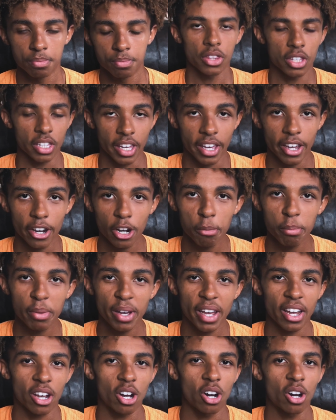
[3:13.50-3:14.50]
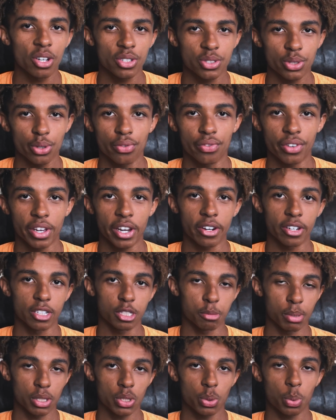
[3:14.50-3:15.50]
The airbag also
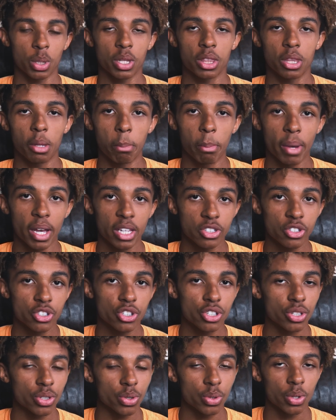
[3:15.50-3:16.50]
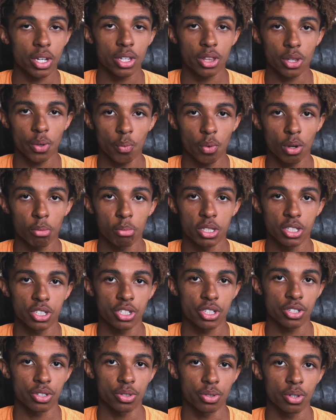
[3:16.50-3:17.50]
varies between the men's shoe and the women's
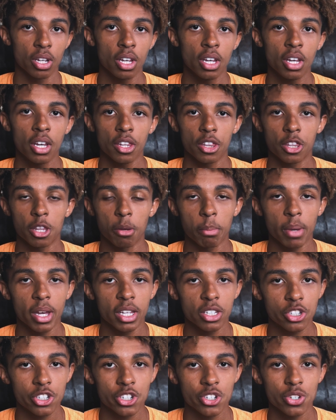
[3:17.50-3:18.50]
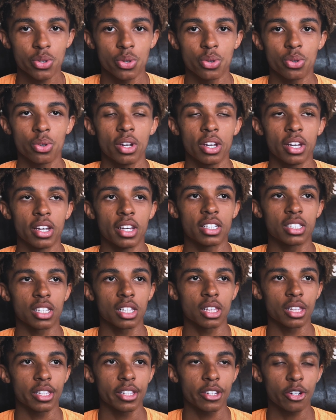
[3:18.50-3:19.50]
shoe. The men's shoe is a
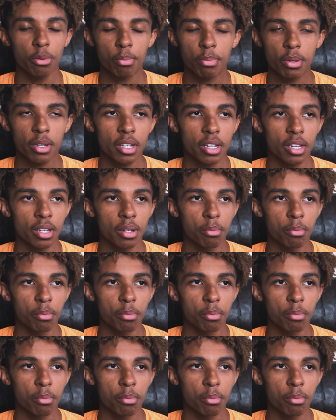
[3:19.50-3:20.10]
little bit